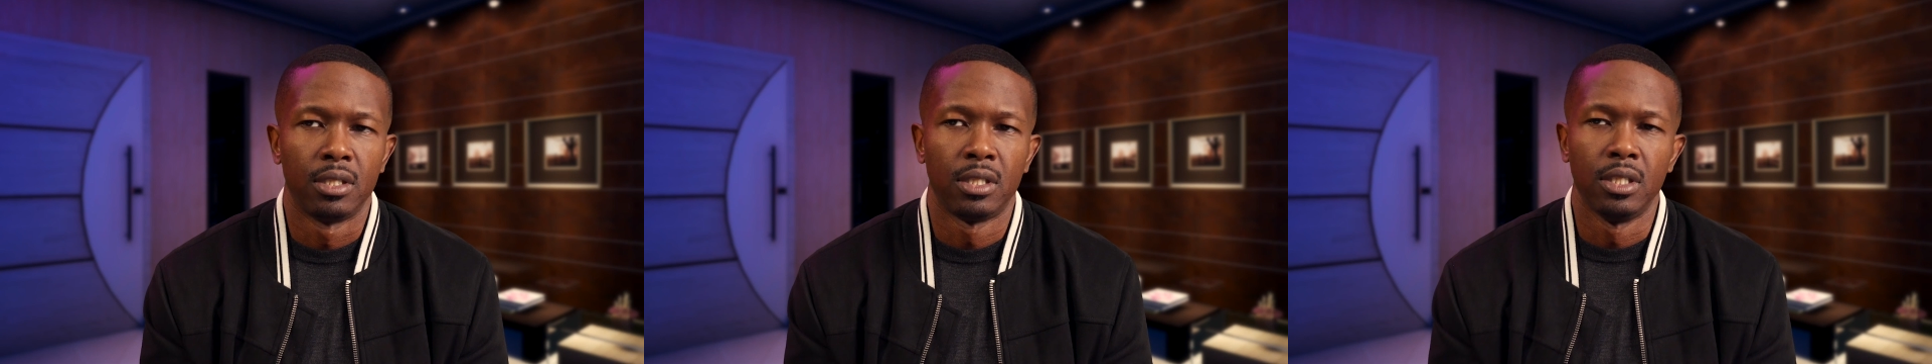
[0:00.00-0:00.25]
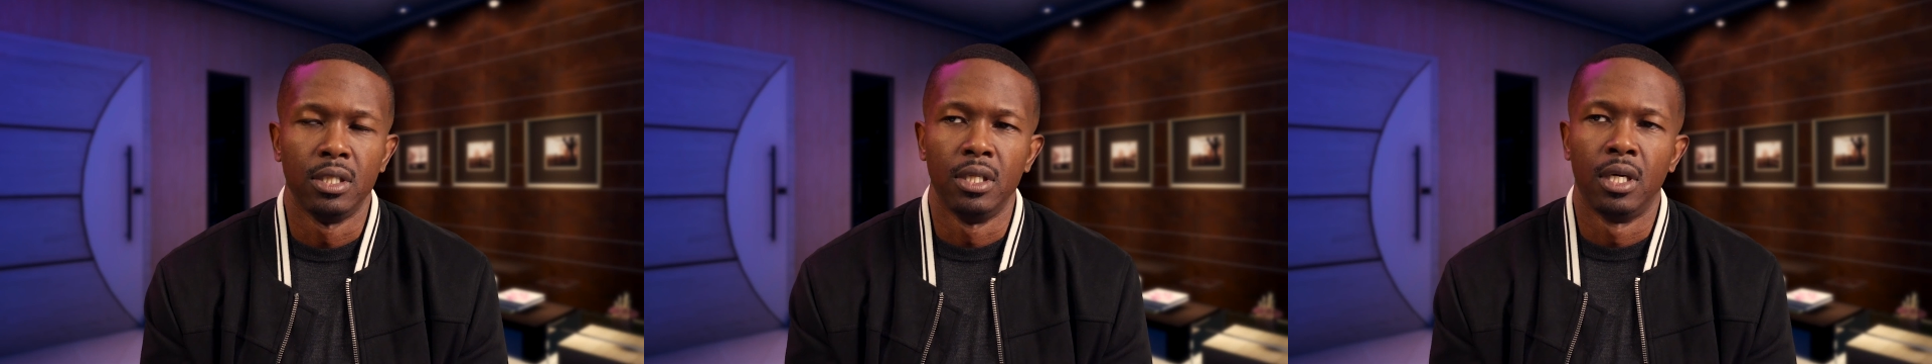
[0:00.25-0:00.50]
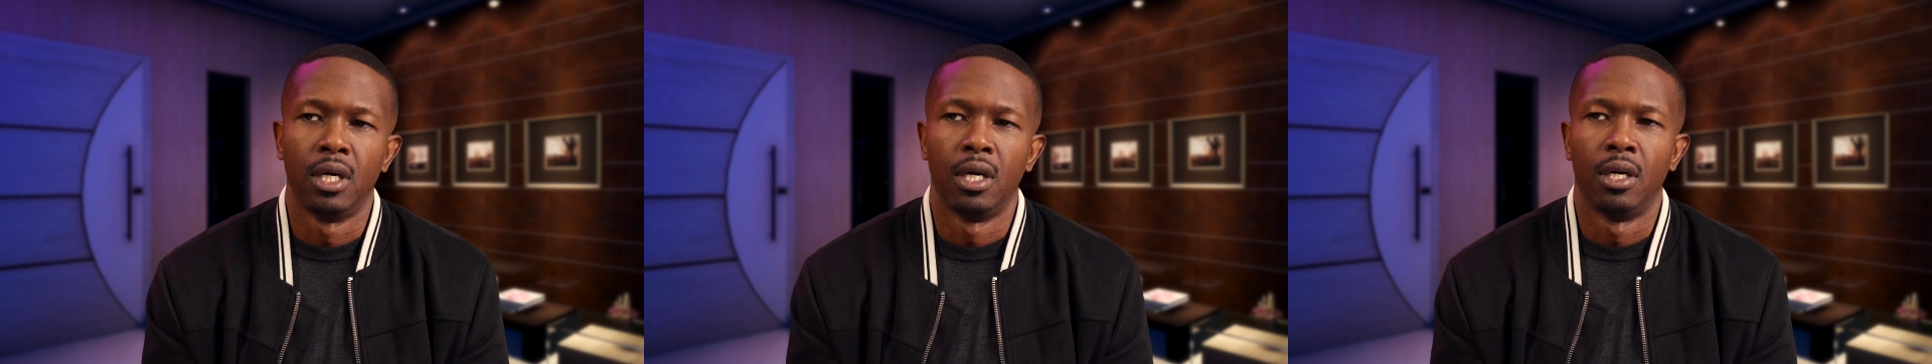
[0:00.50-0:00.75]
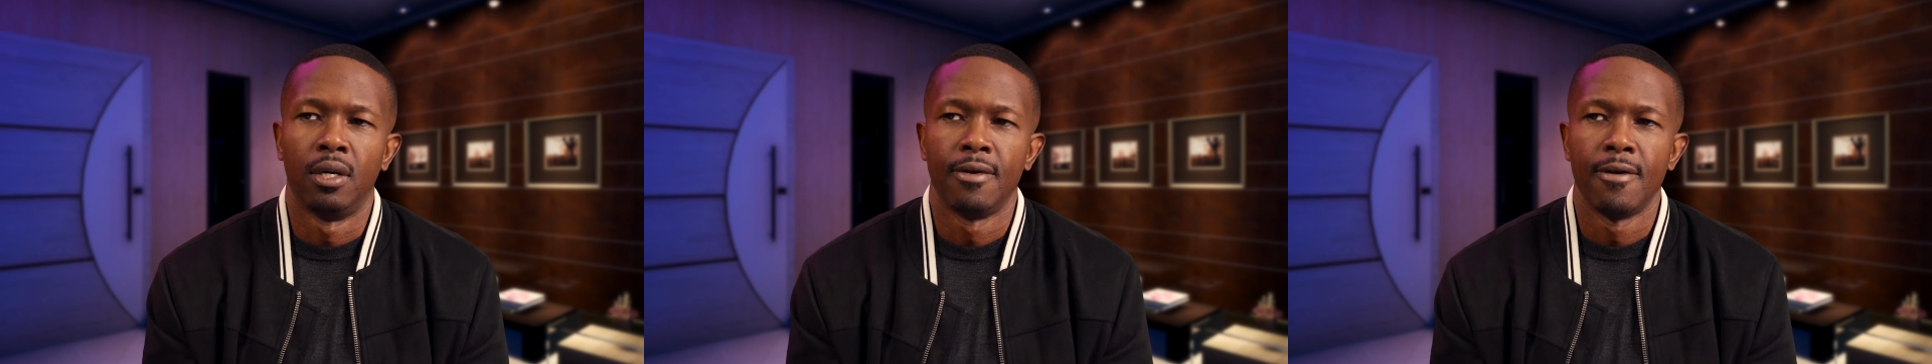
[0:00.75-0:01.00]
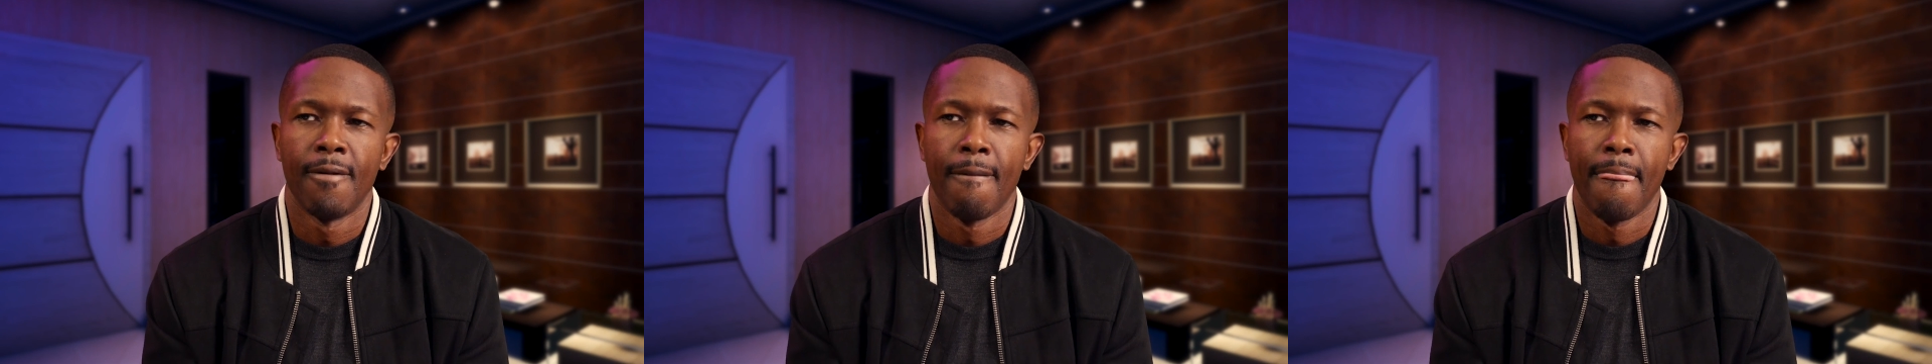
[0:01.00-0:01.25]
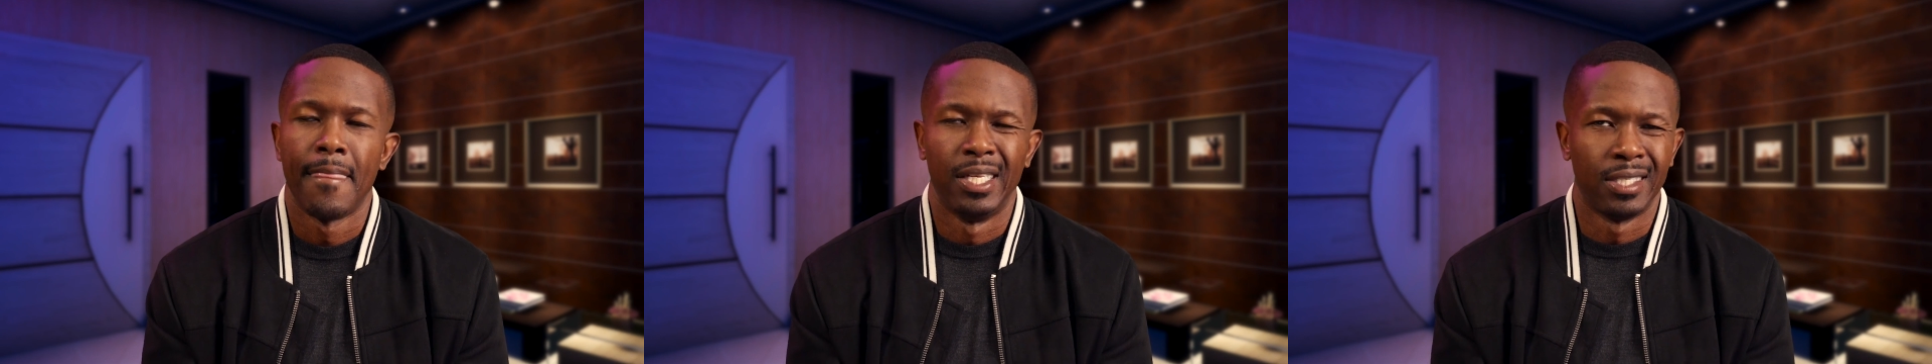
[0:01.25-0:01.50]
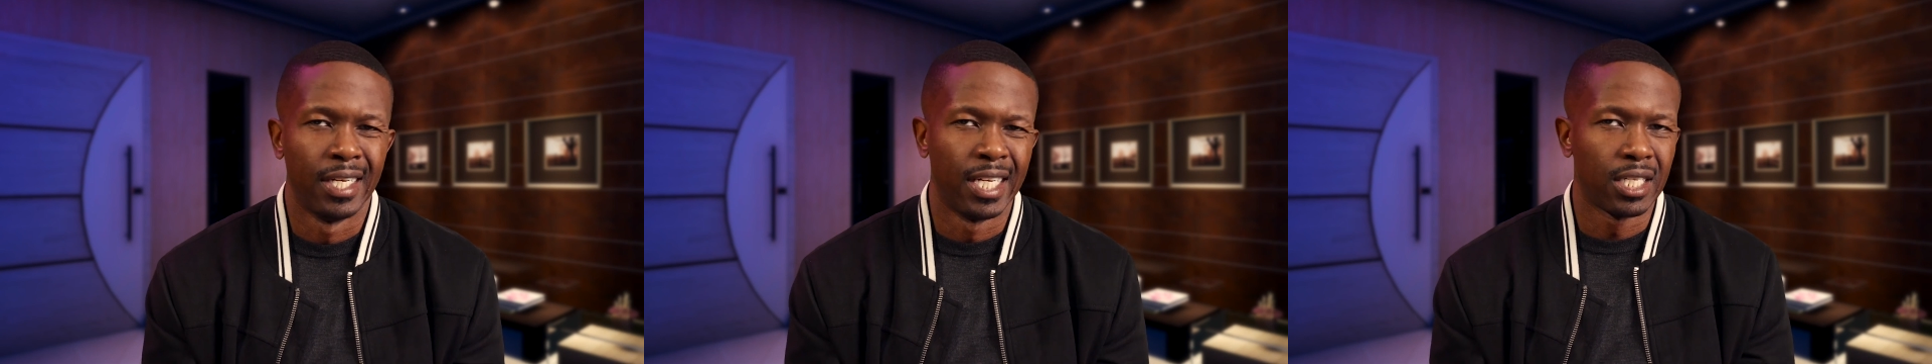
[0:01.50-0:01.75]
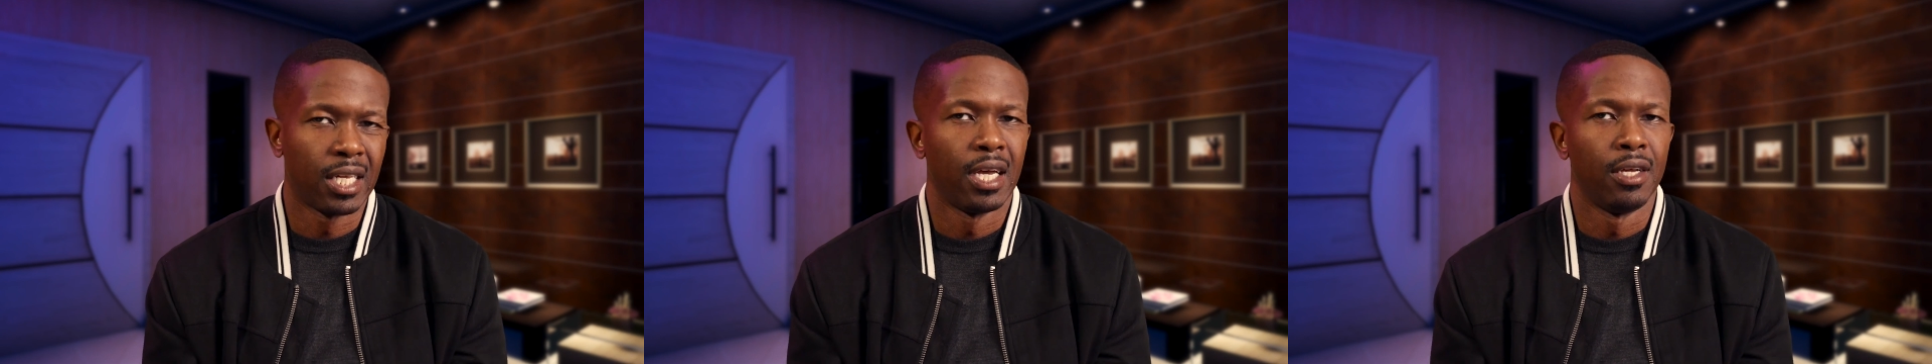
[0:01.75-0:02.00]
She uh, is an
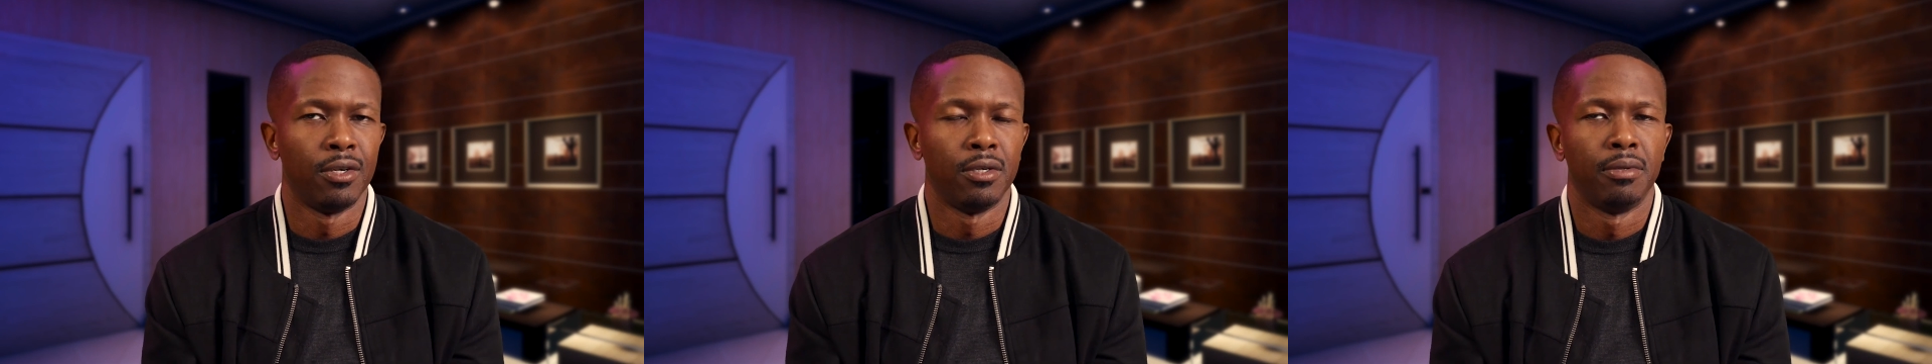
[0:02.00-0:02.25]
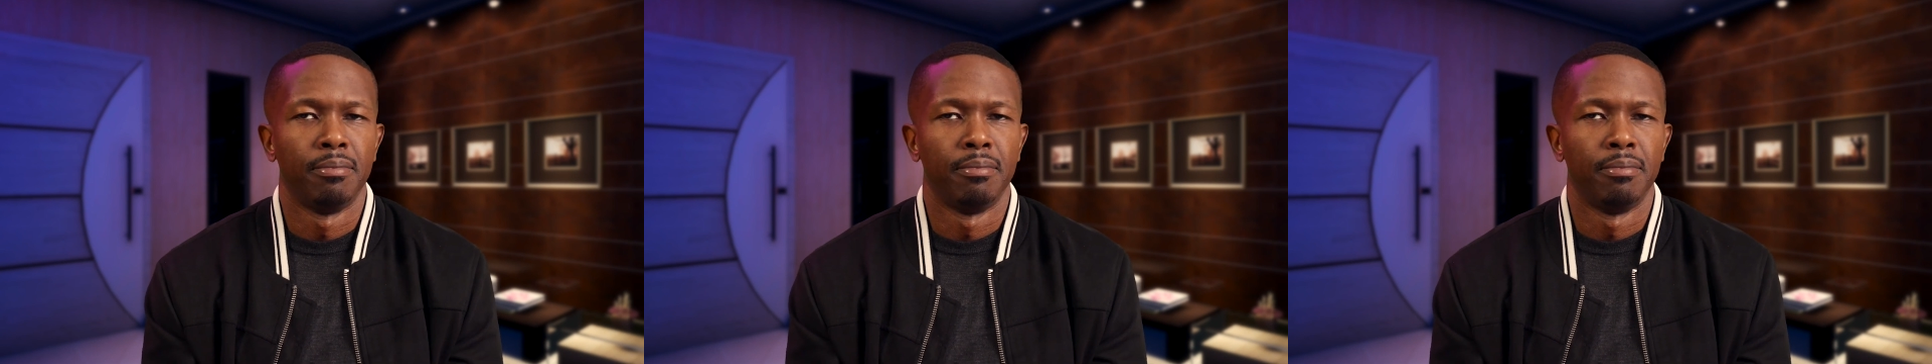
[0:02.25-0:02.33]
educator